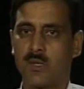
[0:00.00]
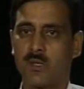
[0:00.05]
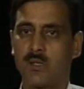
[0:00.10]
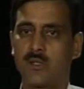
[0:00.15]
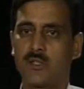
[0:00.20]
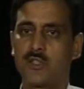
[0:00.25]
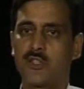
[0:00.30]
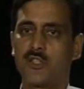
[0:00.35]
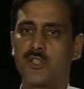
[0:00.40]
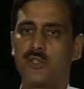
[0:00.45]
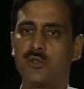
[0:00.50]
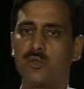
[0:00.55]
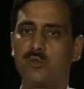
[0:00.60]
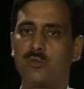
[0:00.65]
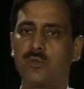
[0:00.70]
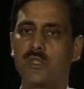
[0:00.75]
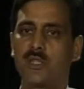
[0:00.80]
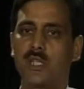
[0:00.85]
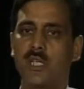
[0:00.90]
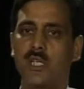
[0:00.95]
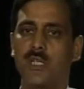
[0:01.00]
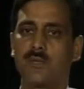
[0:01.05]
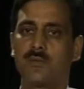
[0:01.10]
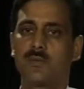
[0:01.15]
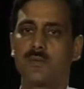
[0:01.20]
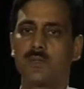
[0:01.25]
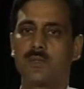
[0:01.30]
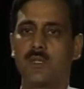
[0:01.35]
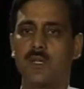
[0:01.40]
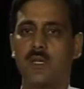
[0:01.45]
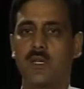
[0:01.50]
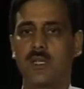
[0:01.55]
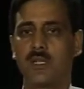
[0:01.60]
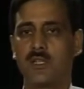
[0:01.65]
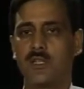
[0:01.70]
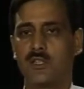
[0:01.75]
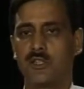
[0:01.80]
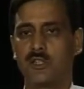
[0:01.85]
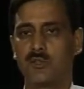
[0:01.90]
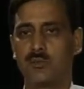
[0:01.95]
the genomes of
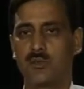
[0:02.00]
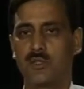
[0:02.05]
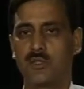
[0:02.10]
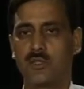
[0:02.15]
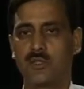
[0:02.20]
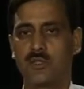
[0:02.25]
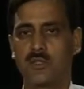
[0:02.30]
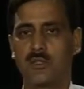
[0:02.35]
organisms